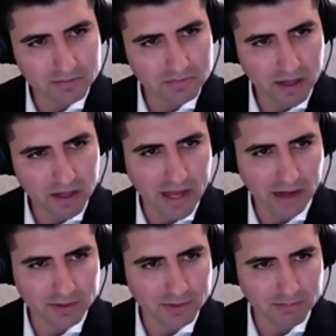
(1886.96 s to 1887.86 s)
a
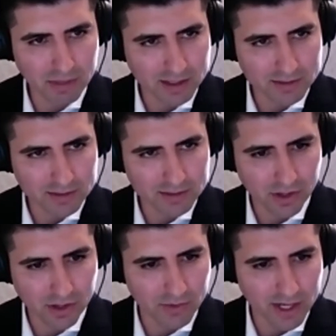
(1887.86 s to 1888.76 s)
thousand bucks
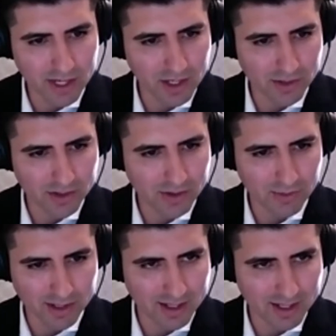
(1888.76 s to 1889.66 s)
on radio and
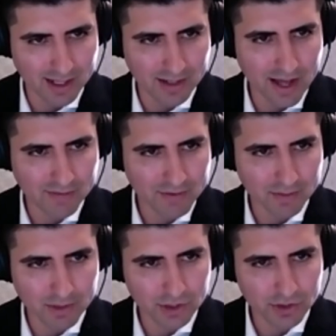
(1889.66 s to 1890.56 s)
run a lot of
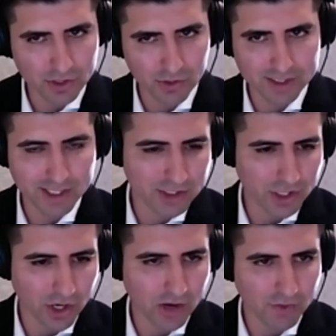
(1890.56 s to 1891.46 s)
commercials. So it's going to
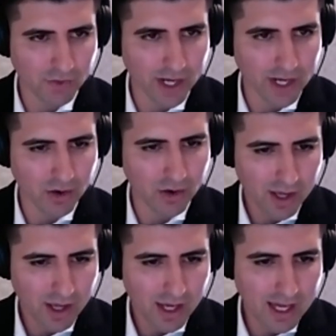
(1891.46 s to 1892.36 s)
start off with radio.
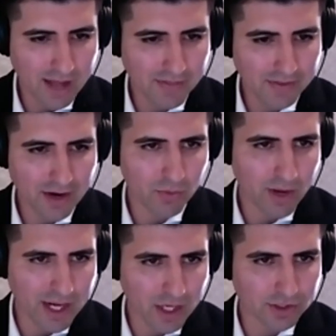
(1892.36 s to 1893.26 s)
Mm-hmm. And I think that
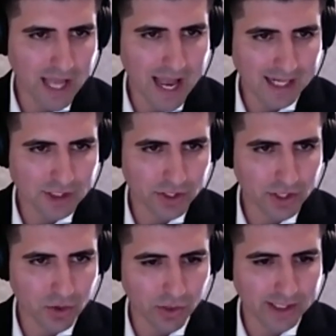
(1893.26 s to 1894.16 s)
radio is actually
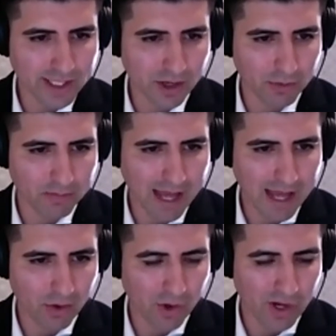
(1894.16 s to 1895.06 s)
going to help
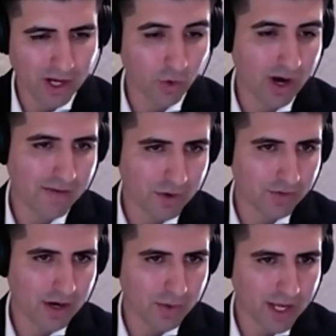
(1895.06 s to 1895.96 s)
out uh, or I've
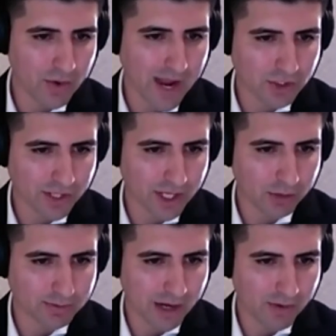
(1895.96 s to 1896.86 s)
heard that radio actually
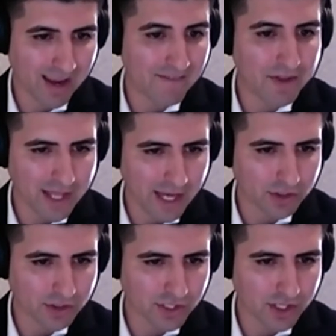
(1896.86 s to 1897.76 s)
helps out everything
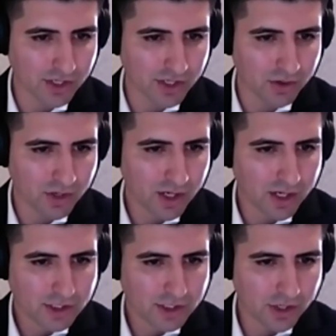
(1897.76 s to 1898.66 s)
else that you do.
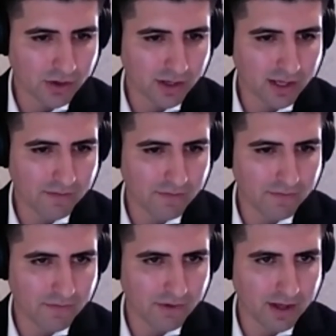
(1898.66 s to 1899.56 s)
Absolutely. So
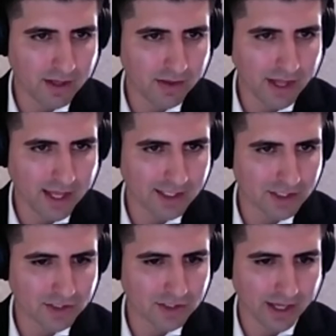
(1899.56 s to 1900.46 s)
if it like it
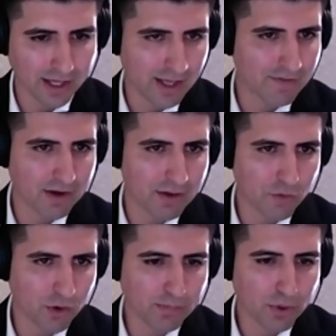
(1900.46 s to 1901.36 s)
just like if if
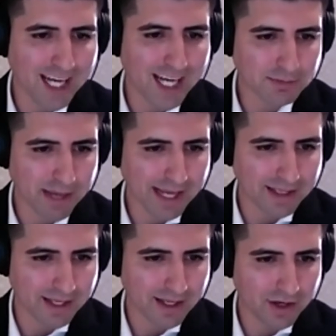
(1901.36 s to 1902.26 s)
we're prospecting,